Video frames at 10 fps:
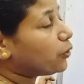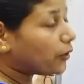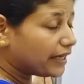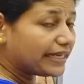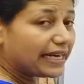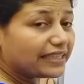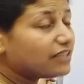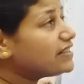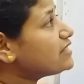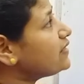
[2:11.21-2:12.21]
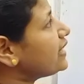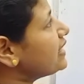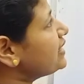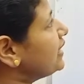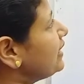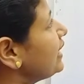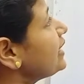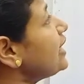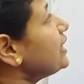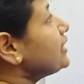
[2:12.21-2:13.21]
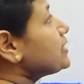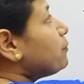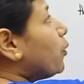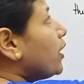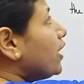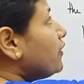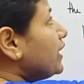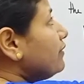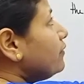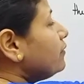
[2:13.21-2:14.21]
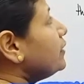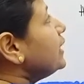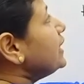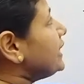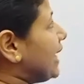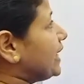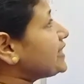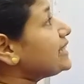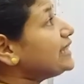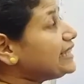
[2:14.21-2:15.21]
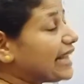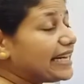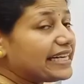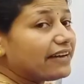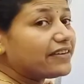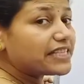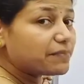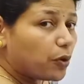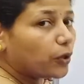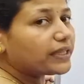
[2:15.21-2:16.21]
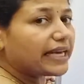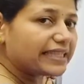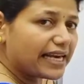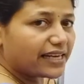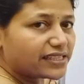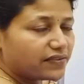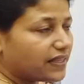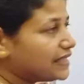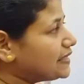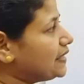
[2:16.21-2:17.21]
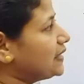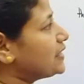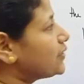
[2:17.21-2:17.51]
Or in other words, we can say that the smaller one takes 10 hours more than the larger one, isn't it?